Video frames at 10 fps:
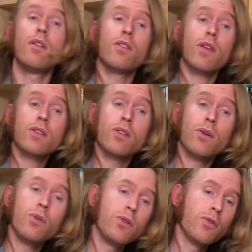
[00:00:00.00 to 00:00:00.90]
Thanks to
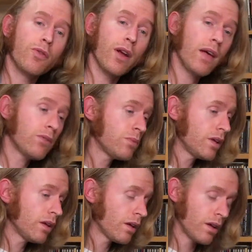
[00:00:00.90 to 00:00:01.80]
OU for having
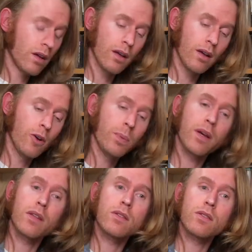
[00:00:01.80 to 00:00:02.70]
me. Hope I
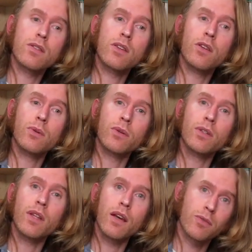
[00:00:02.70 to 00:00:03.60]
can see you in
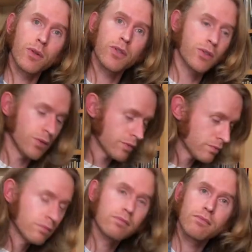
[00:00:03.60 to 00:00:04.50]
real life real soon.
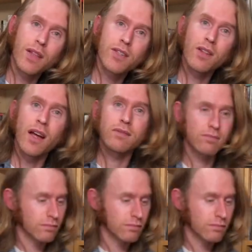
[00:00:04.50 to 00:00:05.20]
Thanks a lot.